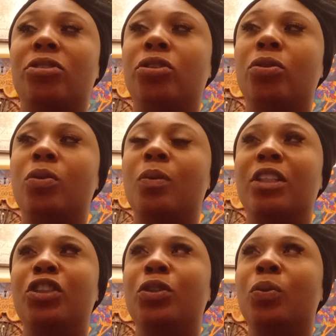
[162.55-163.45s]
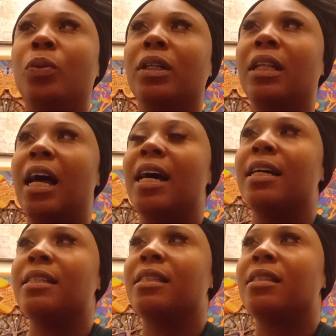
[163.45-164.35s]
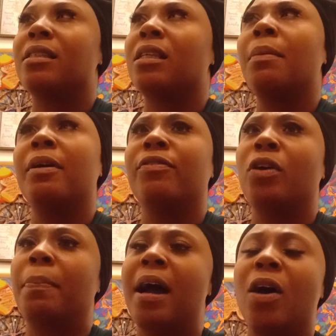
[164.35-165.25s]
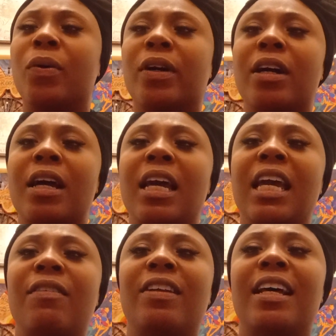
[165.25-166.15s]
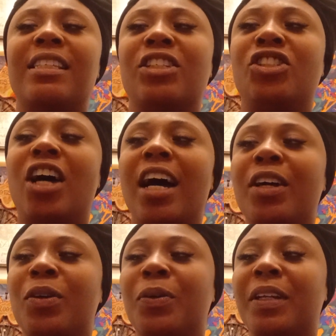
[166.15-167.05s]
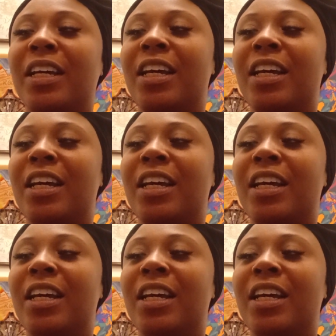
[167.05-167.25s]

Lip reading: once you realize some of your power, even as a child,